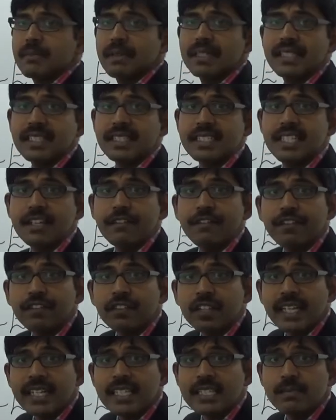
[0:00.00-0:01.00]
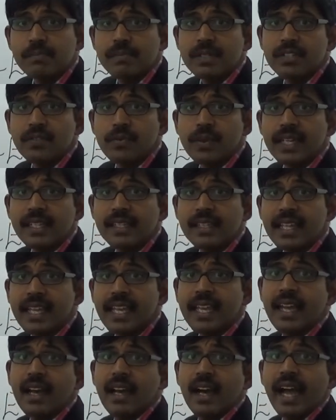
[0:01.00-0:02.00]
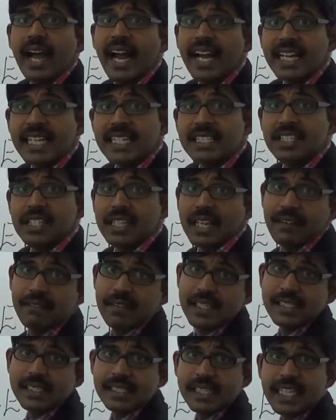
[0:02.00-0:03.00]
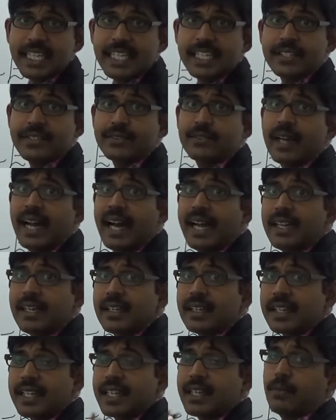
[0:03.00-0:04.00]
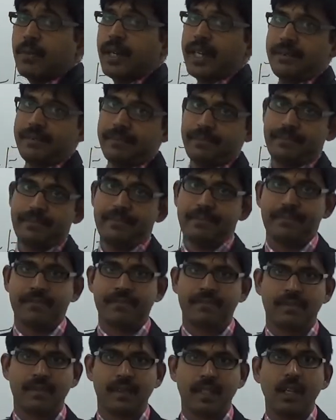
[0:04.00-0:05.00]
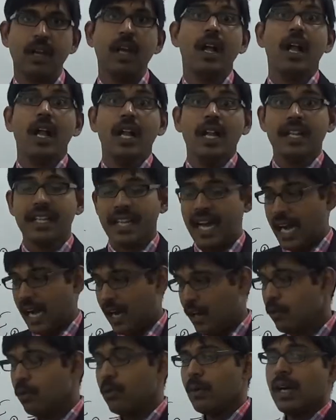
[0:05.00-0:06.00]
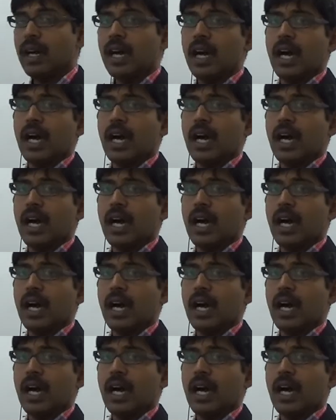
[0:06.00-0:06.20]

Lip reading: but the difference between the energy levels E2 and E1. Now,